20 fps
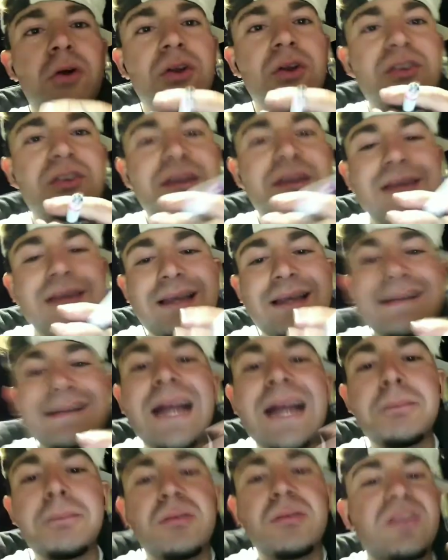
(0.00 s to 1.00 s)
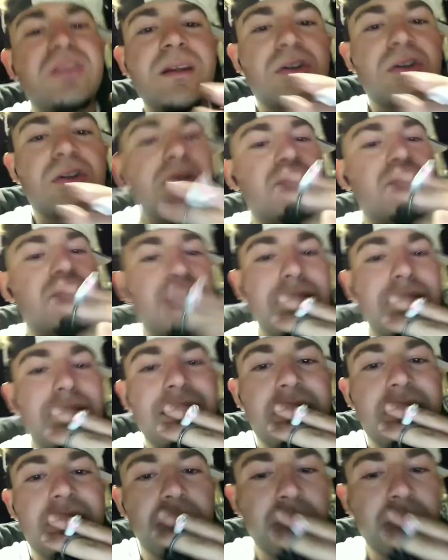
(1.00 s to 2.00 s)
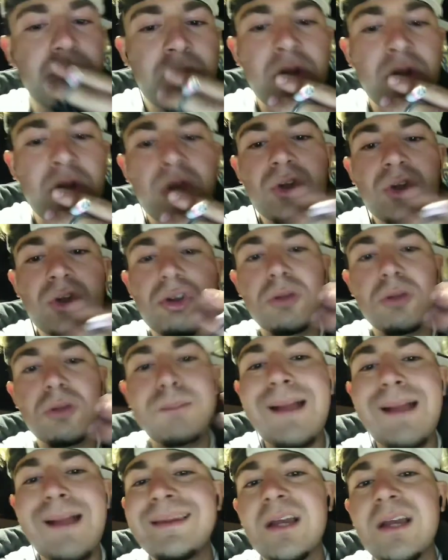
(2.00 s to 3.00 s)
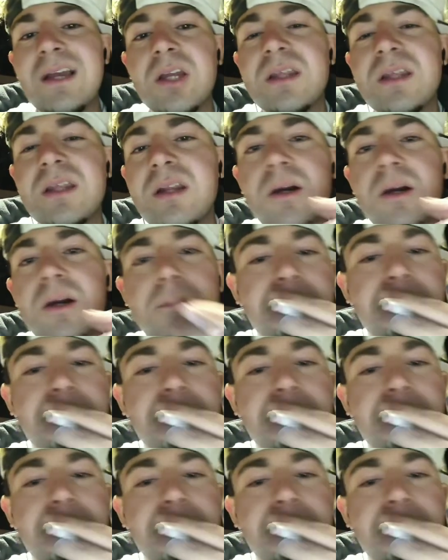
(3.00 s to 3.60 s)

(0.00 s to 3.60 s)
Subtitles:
says like 9% or some shit right now, so it's probably not gonna get up.